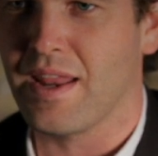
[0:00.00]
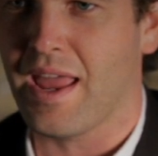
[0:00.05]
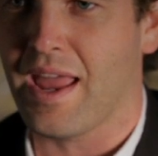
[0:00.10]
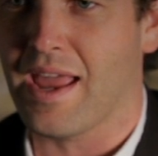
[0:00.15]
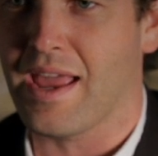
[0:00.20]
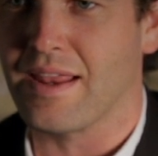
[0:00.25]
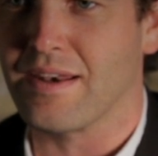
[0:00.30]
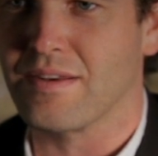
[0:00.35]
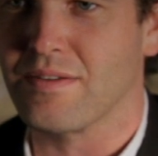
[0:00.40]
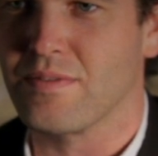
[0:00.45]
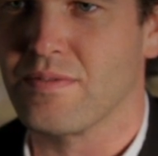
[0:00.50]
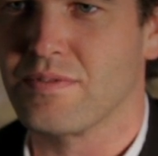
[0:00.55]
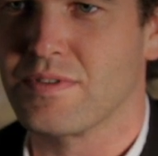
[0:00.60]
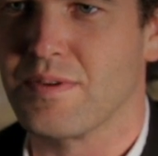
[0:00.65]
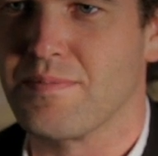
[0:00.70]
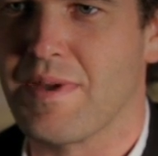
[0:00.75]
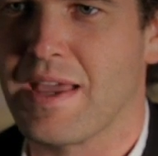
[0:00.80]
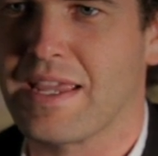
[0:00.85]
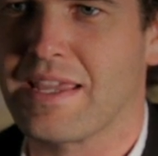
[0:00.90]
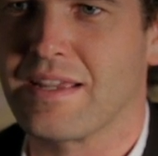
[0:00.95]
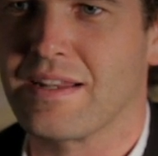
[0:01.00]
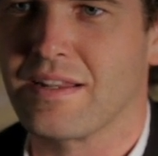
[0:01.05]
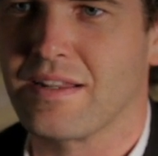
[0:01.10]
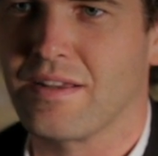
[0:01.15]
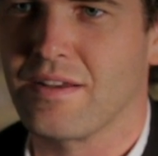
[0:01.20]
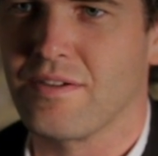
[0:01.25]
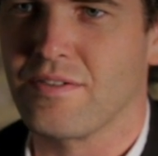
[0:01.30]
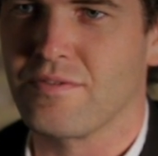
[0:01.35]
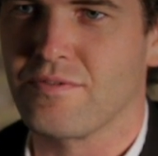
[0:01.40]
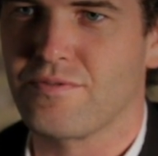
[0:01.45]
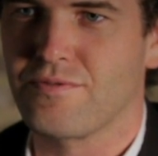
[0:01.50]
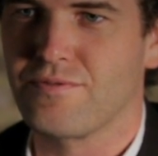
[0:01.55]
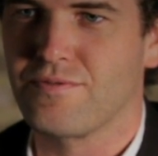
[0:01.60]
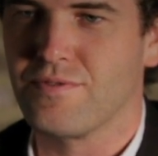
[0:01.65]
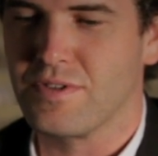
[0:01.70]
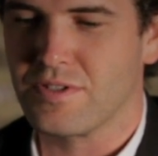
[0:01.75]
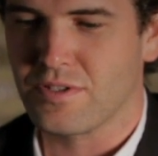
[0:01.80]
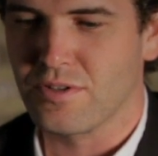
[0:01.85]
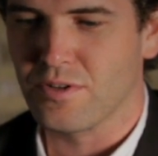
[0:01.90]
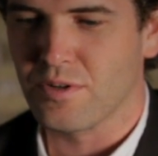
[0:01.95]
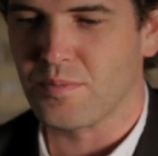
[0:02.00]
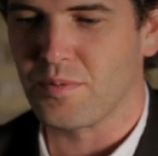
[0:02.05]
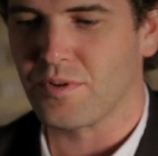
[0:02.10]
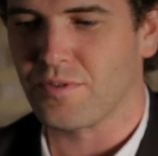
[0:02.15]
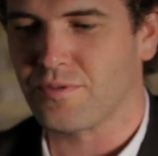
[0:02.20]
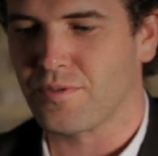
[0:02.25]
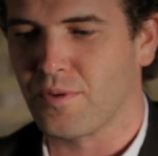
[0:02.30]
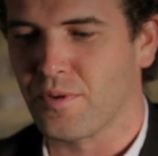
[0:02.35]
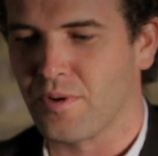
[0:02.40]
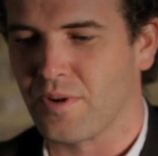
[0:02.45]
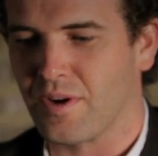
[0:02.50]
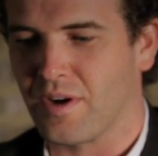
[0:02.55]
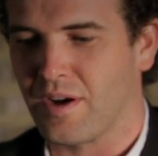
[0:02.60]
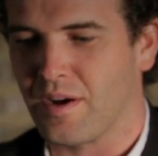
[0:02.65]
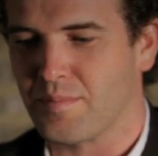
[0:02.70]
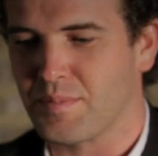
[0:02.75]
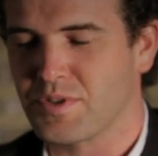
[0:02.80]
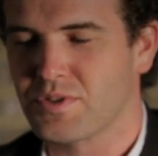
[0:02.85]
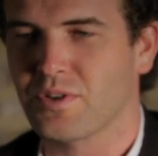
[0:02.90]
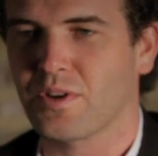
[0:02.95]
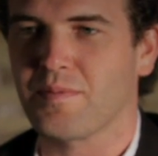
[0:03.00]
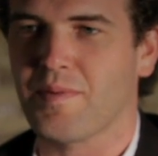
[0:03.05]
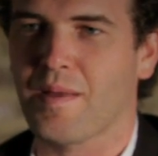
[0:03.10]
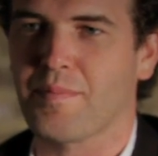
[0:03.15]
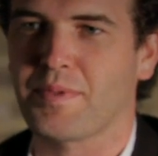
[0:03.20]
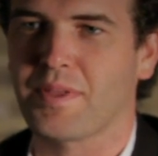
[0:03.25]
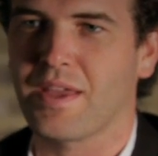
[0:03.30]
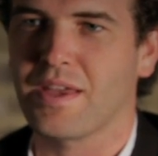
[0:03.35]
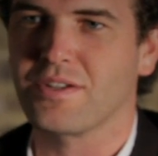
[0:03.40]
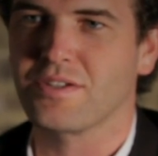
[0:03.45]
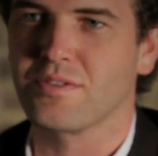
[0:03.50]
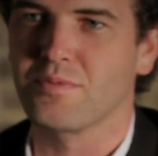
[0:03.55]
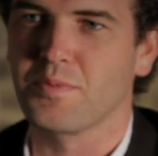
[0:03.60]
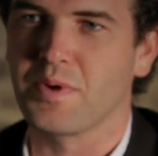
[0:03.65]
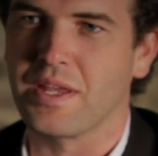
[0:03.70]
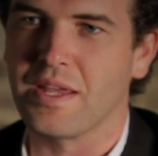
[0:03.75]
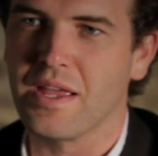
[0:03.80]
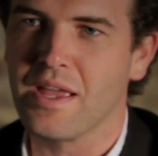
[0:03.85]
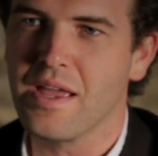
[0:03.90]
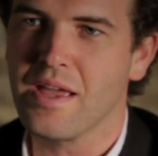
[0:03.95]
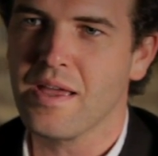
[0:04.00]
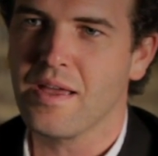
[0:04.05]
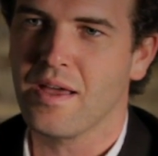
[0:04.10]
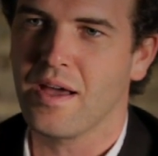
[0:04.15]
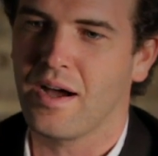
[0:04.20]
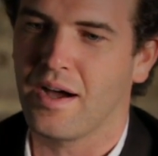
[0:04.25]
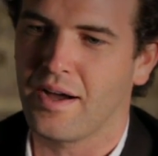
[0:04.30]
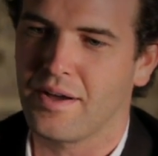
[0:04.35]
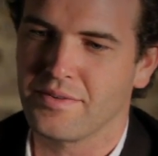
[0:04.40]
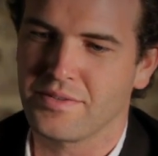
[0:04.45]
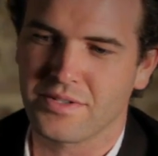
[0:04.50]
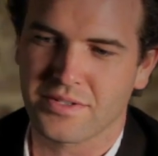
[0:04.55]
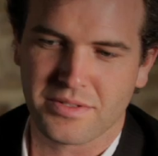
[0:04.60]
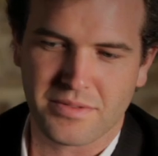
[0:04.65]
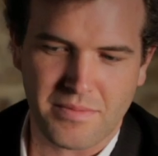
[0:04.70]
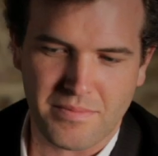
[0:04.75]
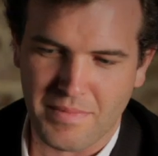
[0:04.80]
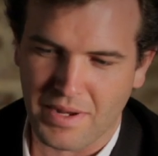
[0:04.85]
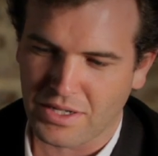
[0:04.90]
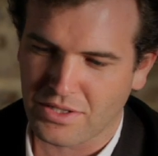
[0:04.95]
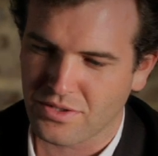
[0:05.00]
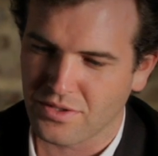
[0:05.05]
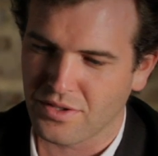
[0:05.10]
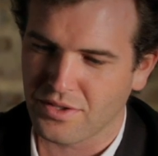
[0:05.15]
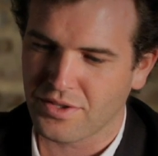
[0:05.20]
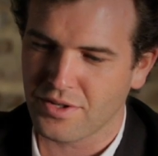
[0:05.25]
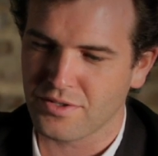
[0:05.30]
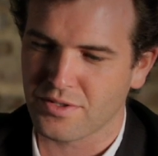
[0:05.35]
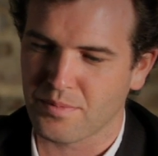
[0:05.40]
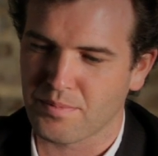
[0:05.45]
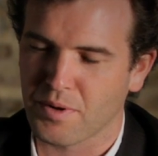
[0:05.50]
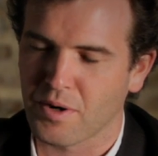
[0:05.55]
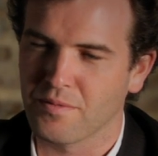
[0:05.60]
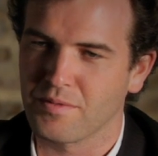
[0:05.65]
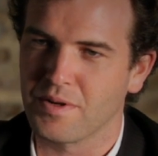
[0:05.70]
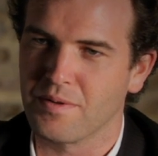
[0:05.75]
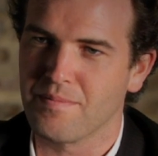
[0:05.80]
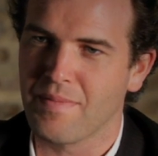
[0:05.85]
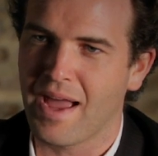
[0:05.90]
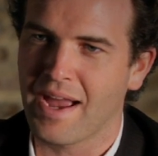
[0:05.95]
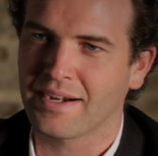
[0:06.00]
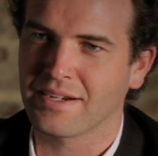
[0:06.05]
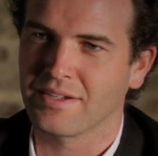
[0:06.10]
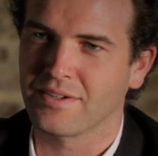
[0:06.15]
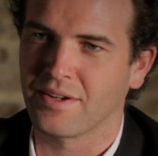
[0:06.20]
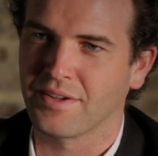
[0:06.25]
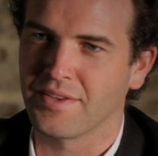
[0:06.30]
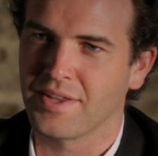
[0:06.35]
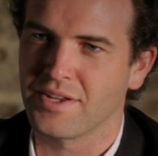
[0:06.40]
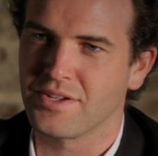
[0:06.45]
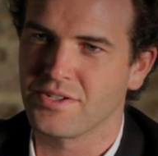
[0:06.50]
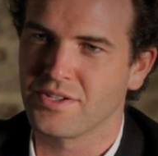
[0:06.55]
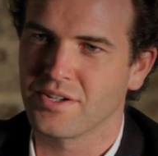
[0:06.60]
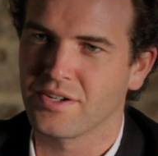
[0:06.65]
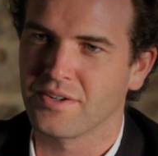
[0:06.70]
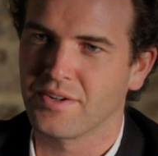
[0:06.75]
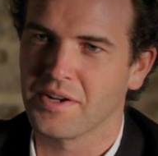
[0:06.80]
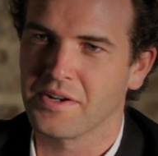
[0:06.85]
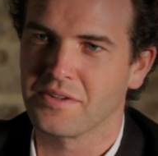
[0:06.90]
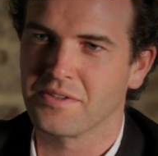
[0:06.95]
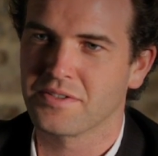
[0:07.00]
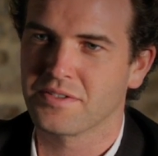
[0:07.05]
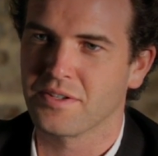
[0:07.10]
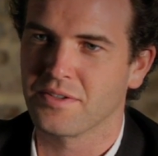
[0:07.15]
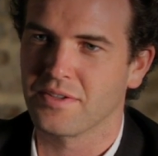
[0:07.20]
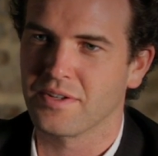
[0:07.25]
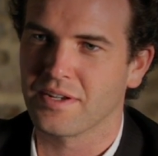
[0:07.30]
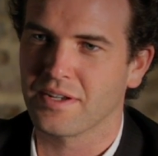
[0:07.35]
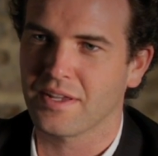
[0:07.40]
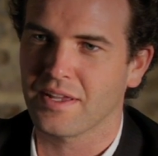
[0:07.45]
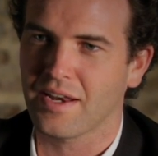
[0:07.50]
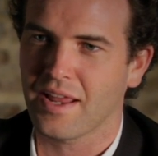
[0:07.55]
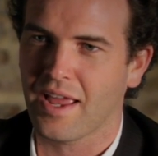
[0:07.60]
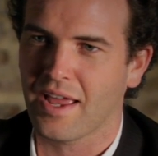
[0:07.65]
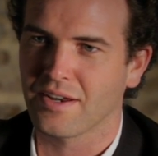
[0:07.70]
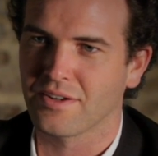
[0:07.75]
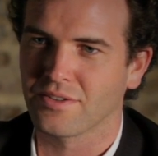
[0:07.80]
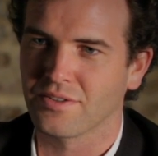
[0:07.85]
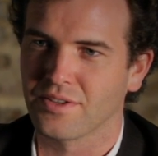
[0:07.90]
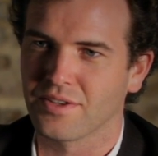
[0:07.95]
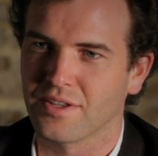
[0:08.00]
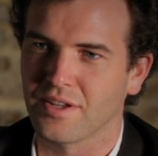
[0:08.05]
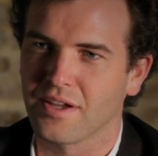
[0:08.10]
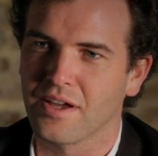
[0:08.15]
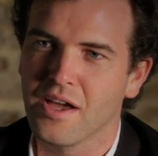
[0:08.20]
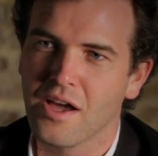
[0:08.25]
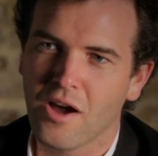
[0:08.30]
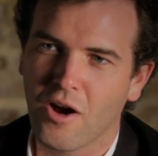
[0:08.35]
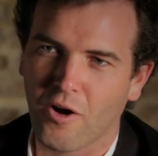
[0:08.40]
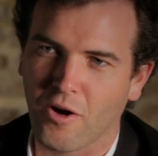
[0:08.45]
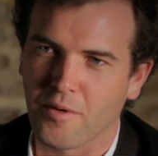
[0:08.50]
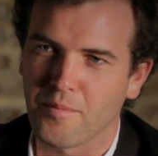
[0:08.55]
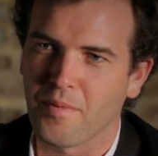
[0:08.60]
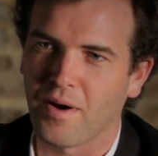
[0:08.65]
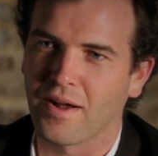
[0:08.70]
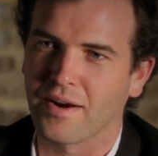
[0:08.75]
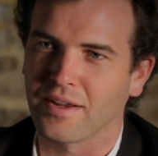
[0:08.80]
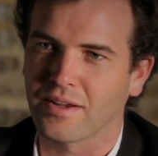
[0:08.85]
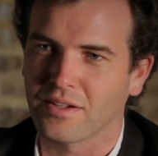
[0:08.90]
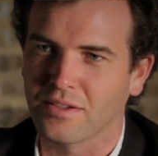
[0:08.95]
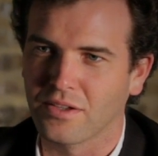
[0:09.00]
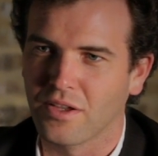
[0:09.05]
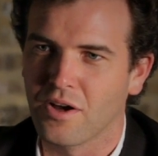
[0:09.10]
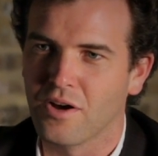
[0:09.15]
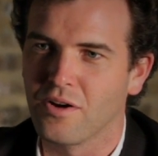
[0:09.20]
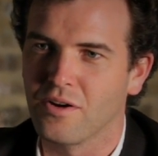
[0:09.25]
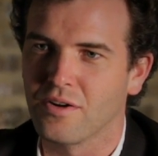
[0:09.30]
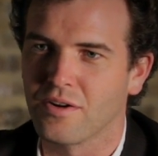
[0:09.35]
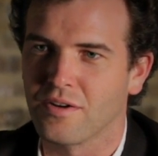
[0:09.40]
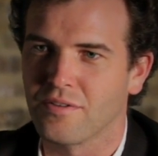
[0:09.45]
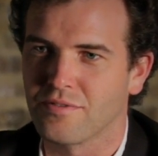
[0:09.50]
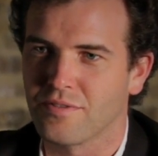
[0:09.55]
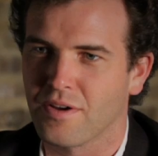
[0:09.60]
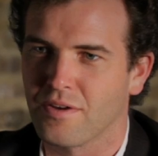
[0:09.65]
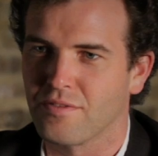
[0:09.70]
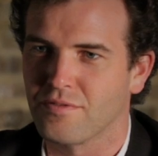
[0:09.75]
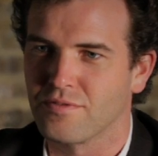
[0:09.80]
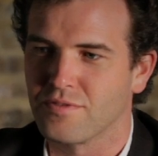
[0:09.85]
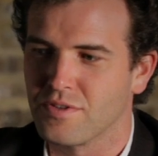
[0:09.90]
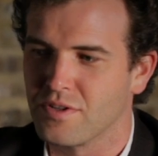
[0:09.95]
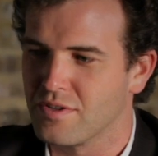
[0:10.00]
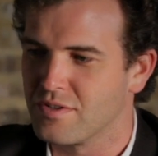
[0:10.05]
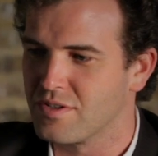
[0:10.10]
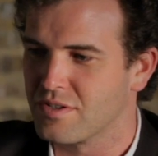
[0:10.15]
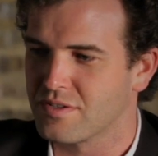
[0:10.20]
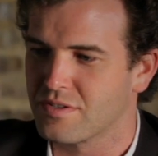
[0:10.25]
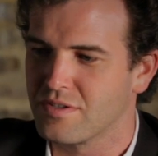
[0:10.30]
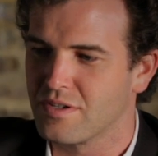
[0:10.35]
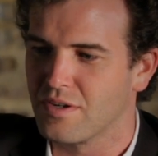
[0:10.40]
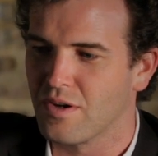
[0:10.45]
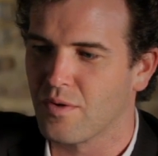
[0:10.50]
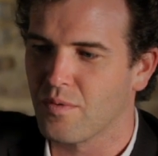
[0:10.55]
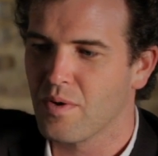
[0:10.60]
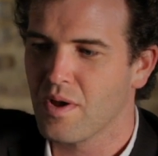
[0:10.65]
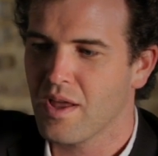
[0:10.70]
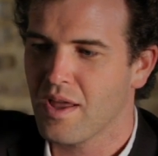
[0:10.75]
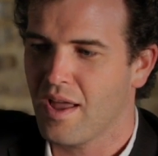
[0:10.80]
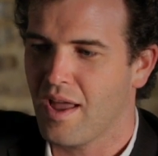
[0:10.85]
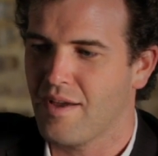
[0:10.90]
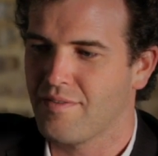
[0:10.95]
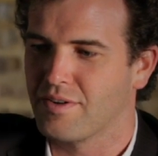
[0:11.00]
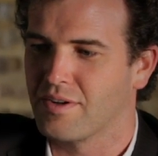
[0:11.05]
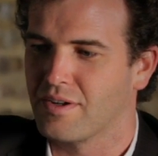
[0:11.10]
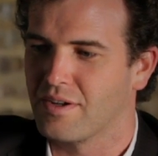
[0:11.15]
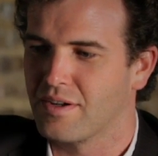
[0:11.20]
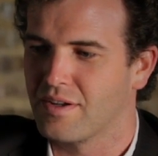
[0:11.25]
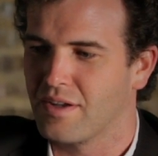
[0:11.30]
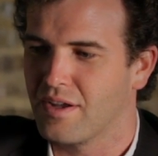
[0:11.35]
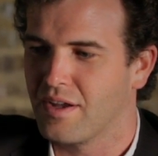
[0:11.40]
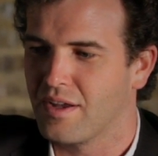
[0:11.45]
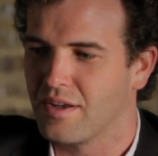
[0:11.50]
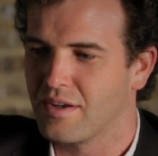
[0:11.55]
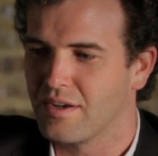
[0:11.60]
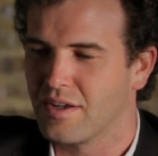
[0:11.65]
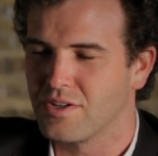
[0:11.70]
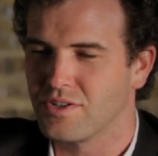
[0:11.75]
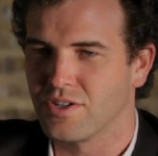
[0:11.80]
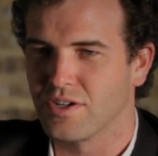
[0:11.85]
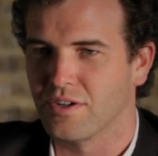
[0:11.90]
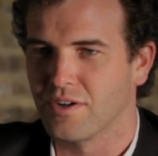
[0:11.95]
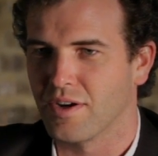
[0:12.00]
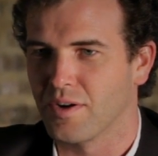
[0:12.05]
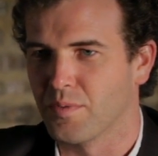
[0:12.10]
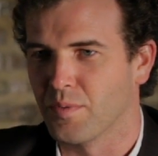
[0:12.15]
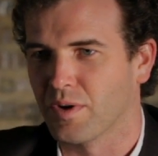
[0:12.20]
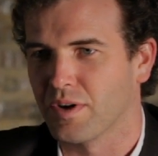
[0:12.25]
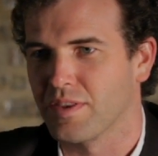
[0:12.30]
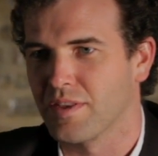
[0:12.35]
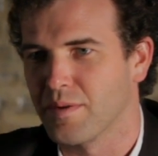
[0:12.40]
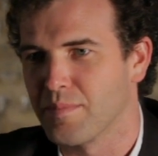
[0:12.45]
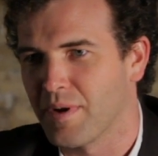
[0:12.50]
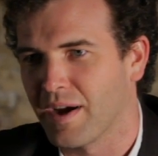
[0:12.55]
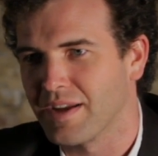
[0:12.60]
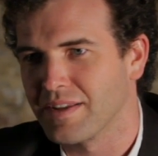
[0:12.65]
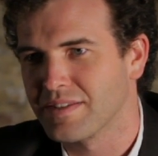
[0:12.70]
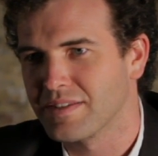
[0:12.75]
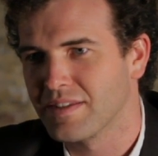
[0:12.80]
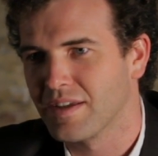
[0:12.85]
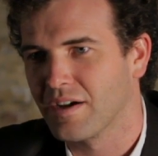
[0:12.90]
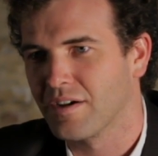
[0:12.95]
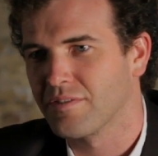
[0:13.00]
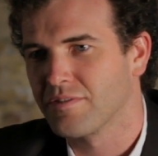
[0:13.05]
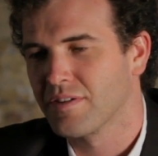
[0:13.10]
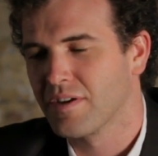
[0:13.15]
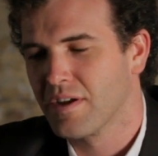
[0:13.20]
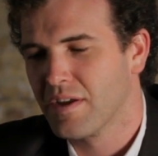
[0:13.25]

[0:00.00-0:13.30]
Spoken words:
and to make it suitable for petroleum application, we just make sure that there's a permanent magnet on that generator so that it can handle the harmonic load of just, having a generator working there by itself.